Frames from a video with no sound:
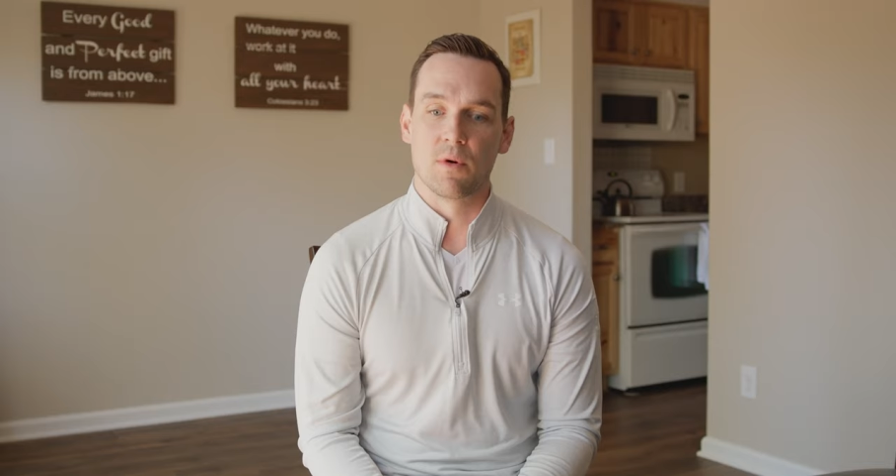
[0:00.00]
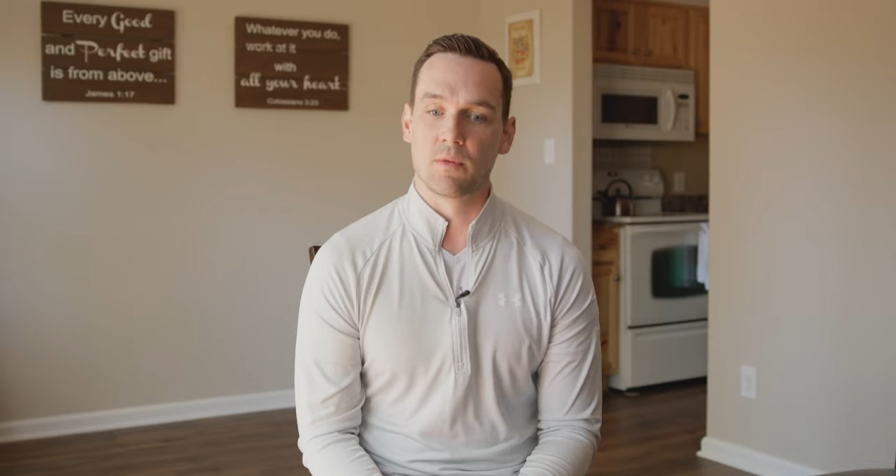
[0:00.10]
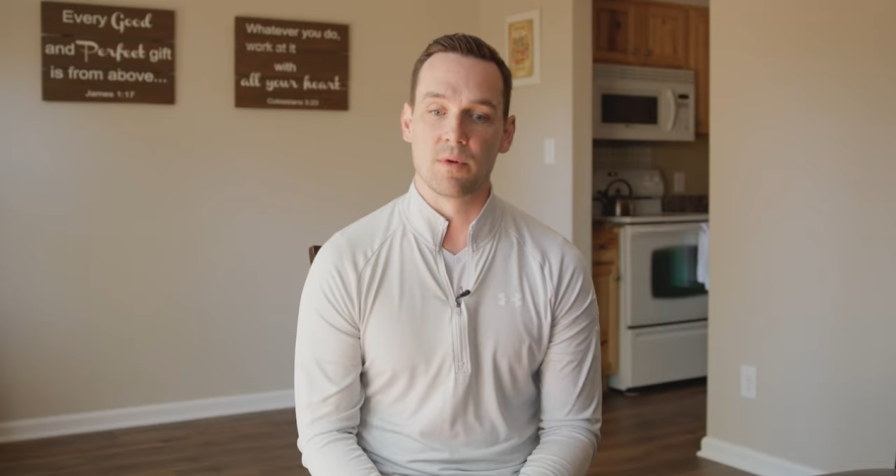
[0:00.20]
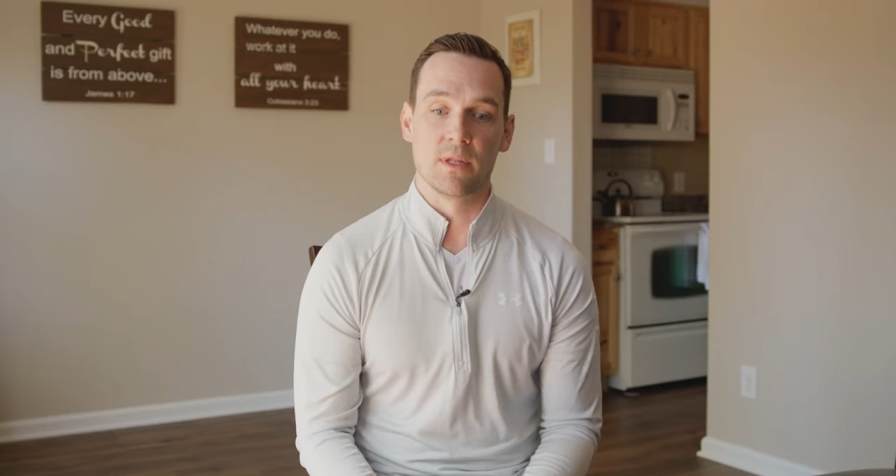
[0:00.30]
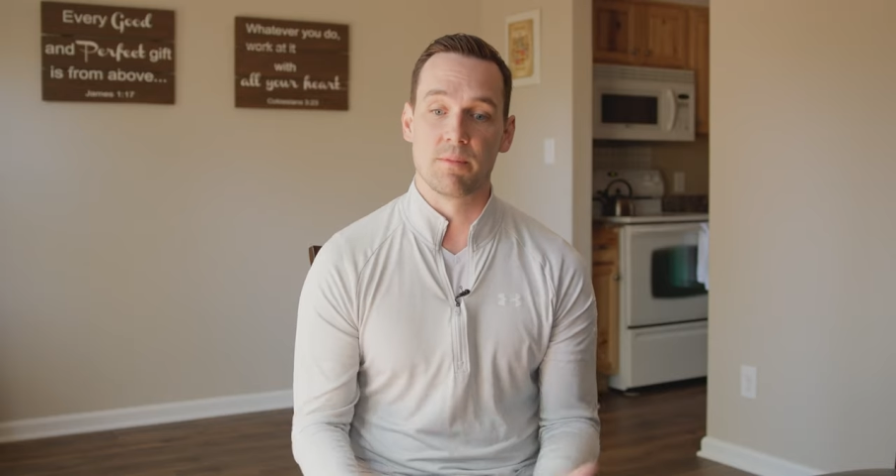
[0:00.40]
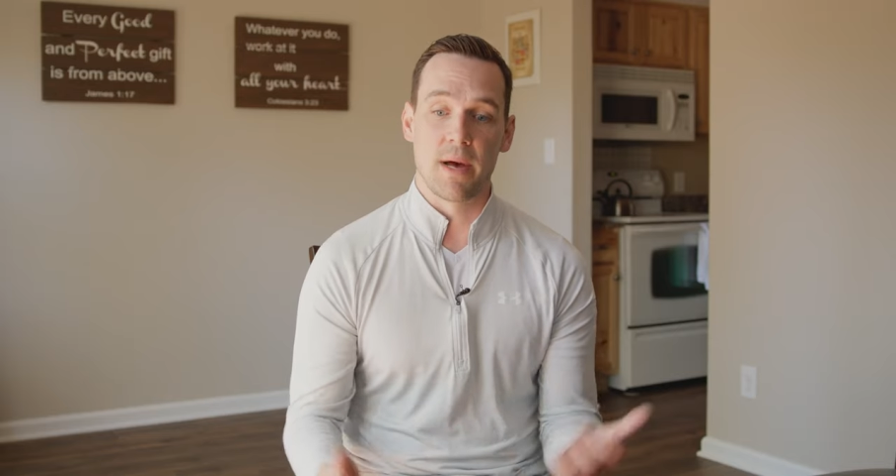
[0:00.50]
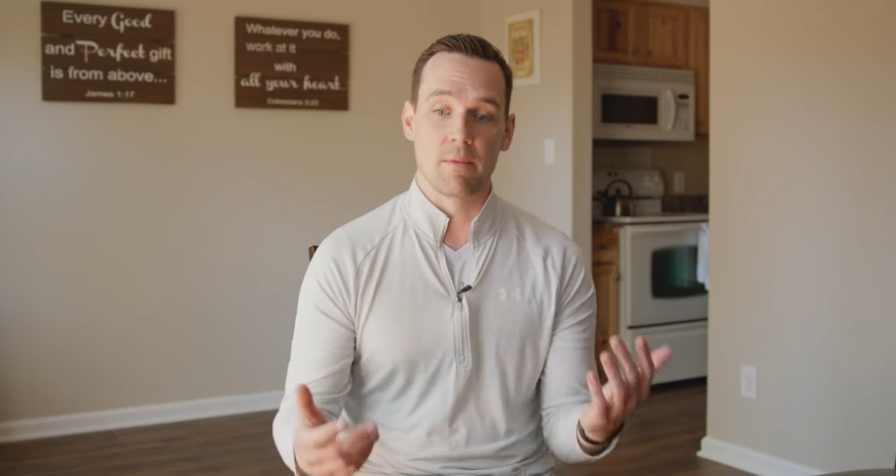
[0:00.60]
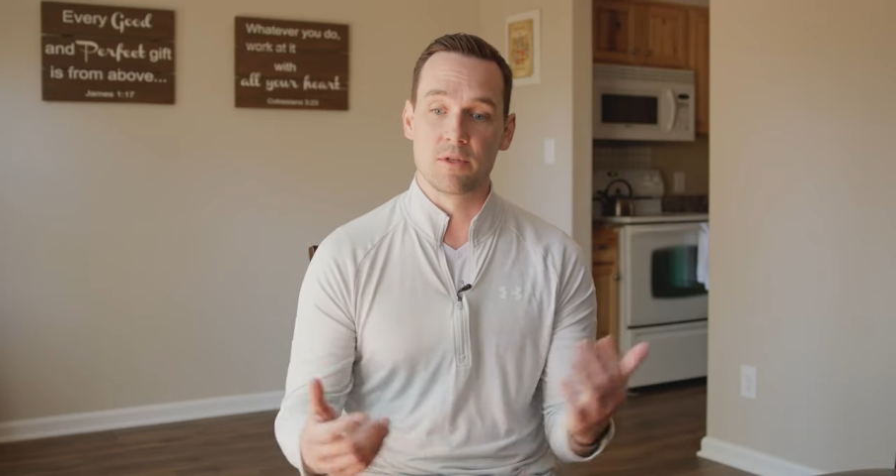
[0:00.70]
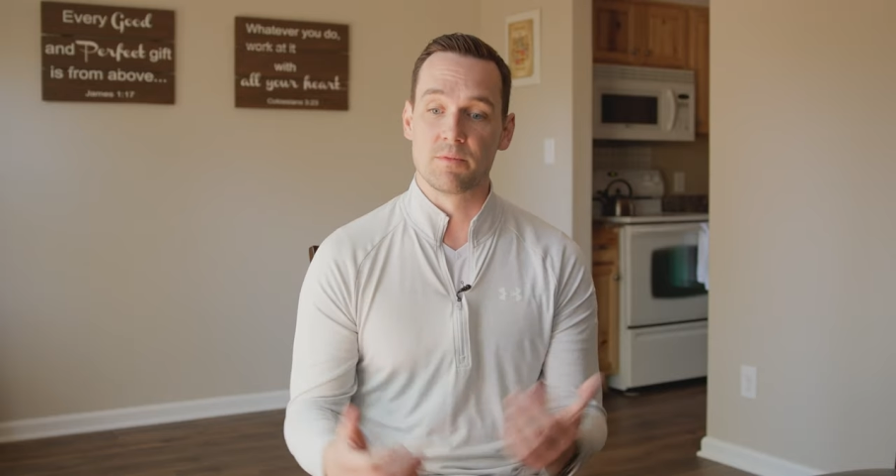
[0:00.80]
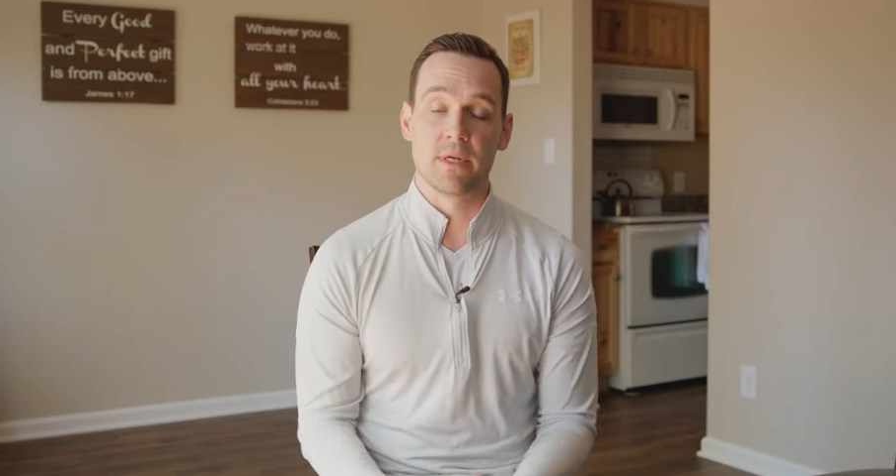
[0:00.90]
want to read the
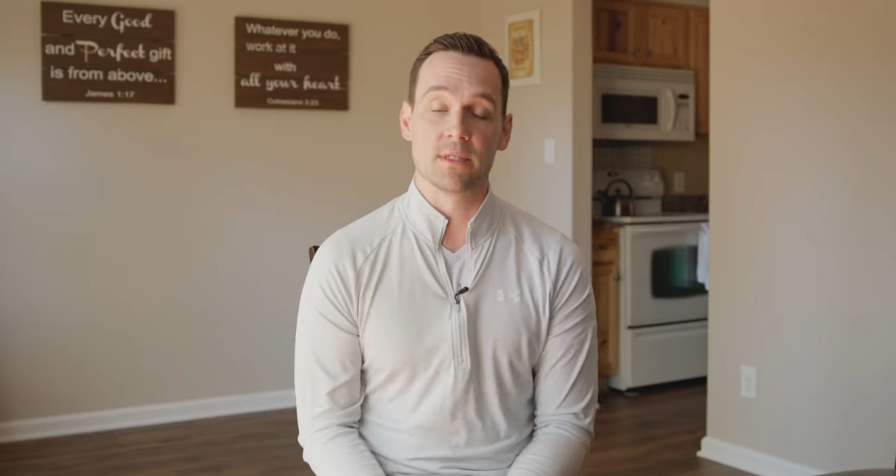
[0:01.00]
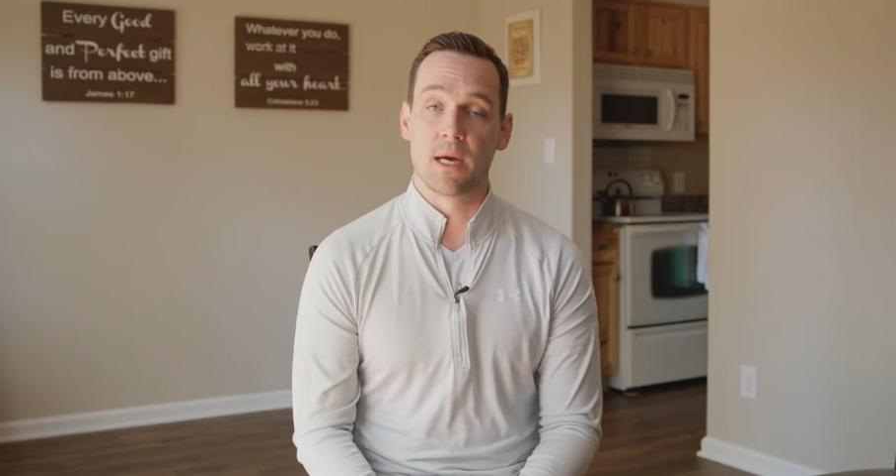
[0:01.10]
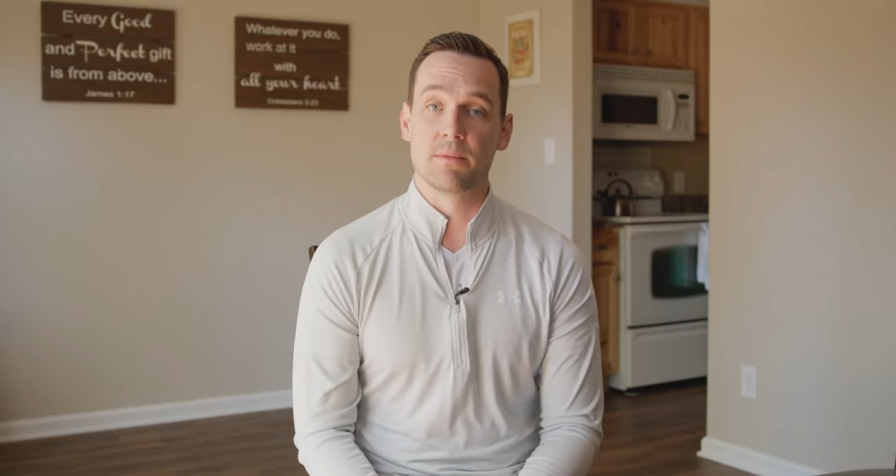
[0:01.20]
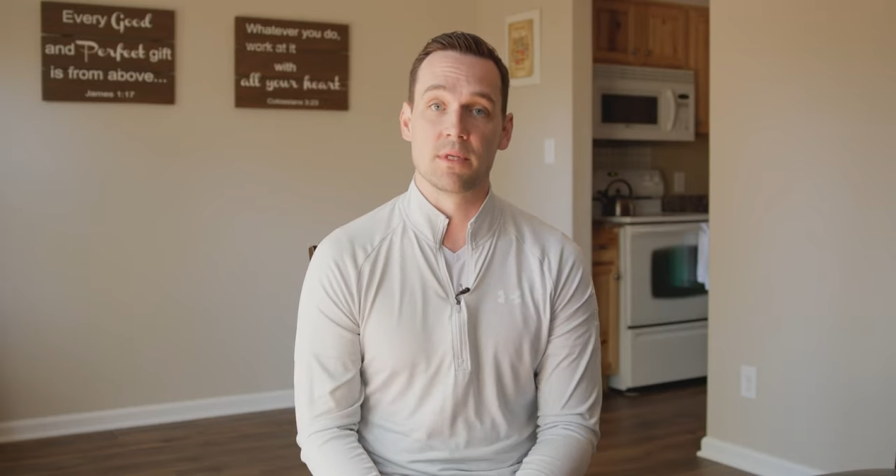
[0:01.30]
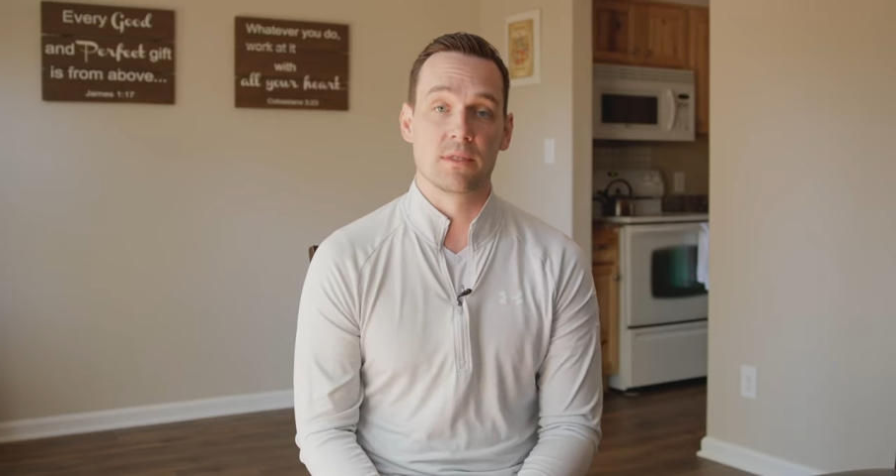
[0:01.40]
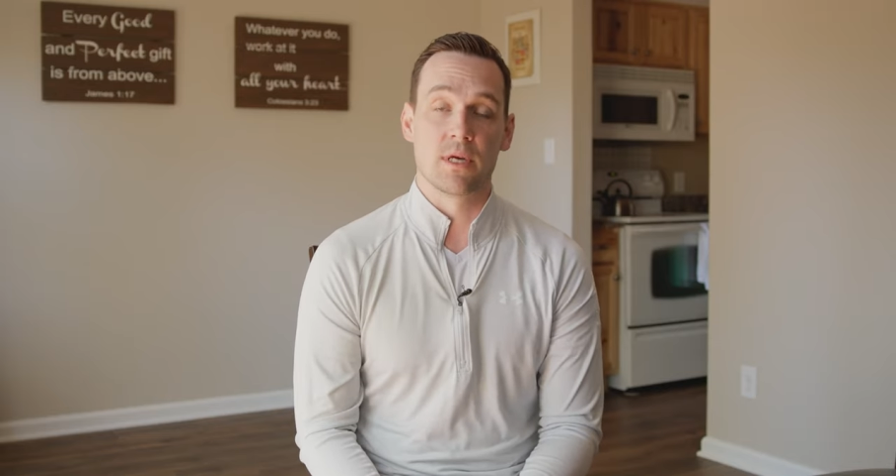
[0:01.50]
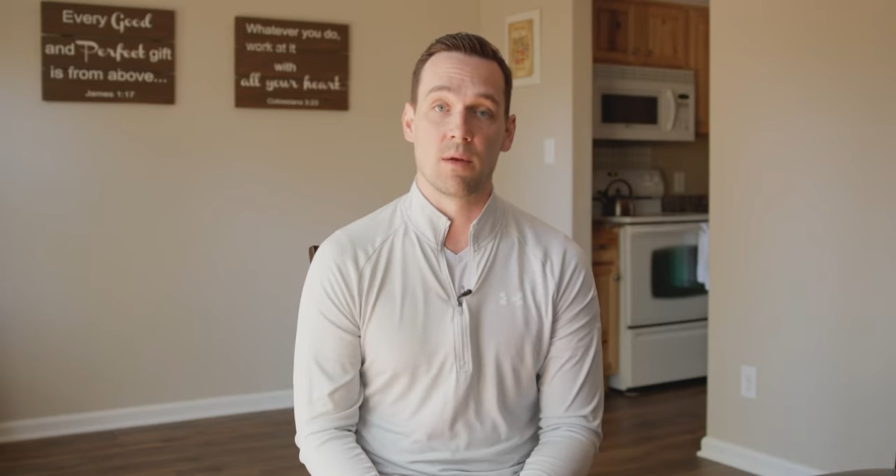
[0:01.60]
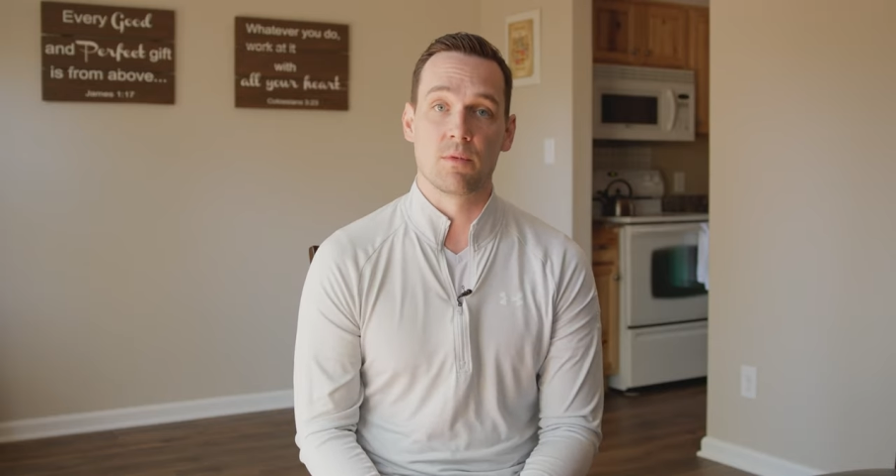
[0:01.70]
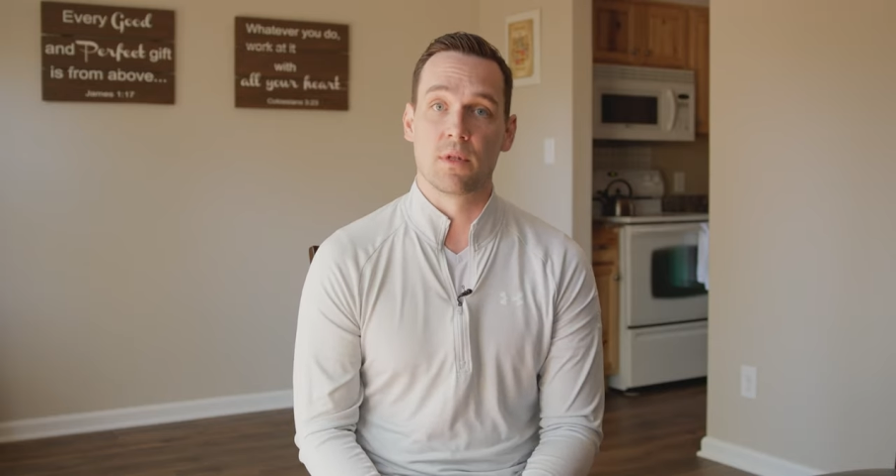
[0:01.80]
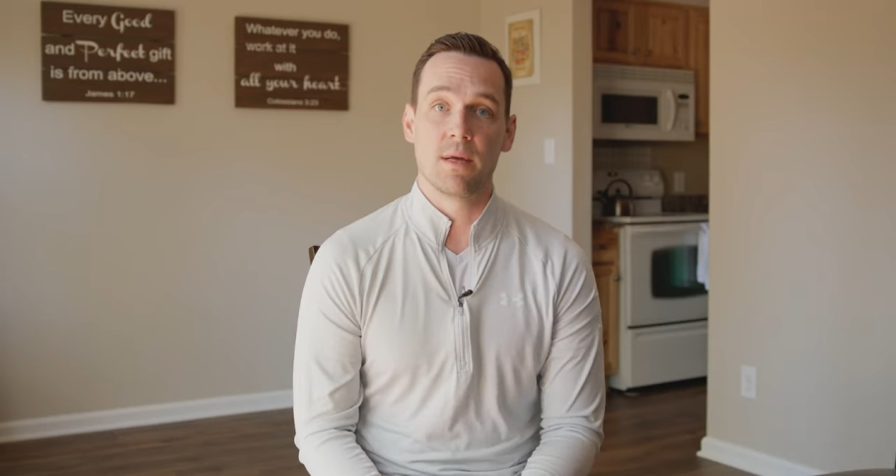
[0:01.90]
Bible as many times as
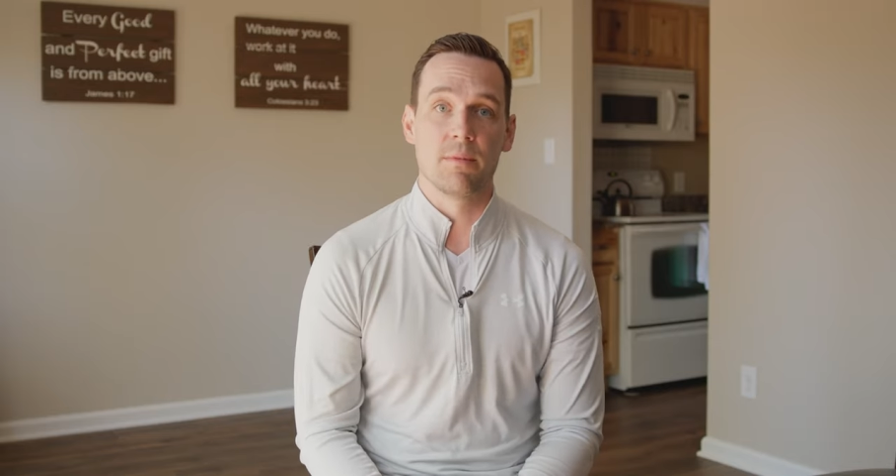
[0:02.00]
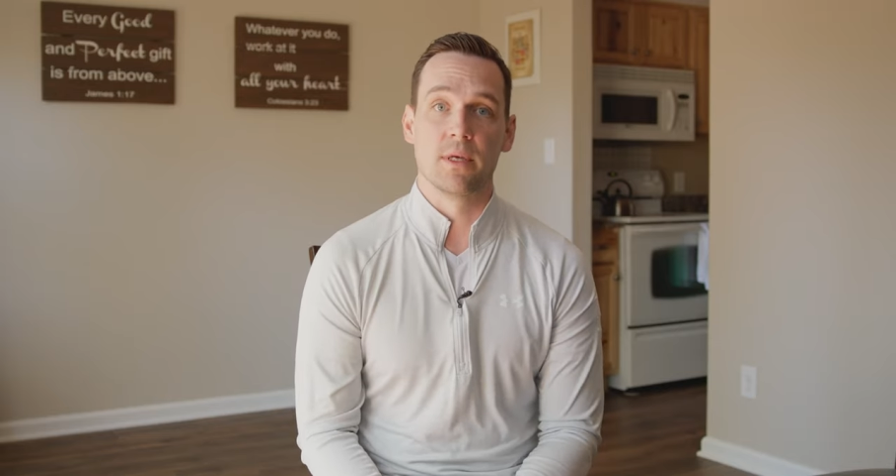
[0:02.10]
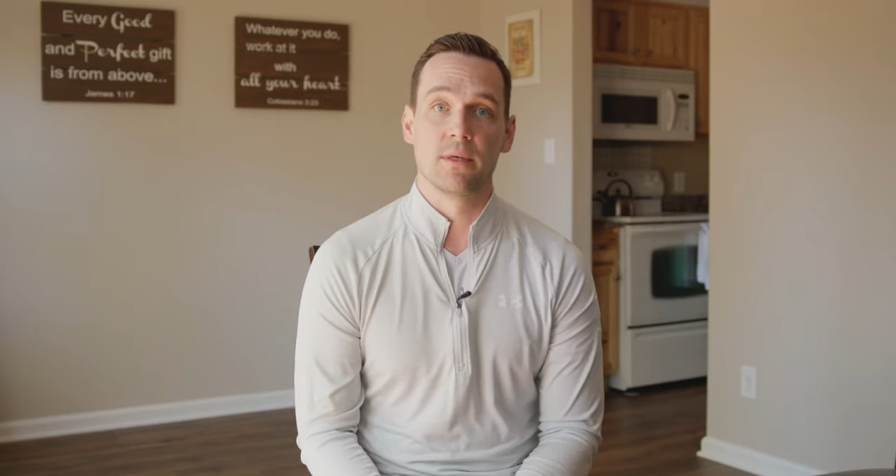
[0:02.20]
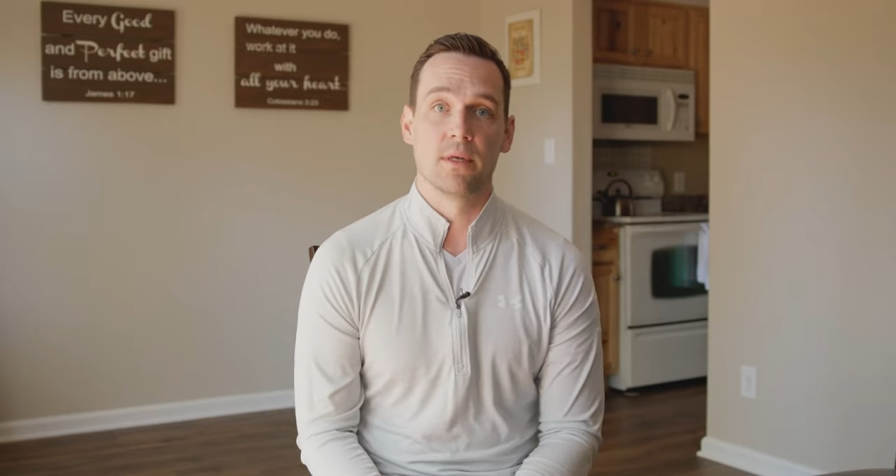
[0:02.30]
God will let me,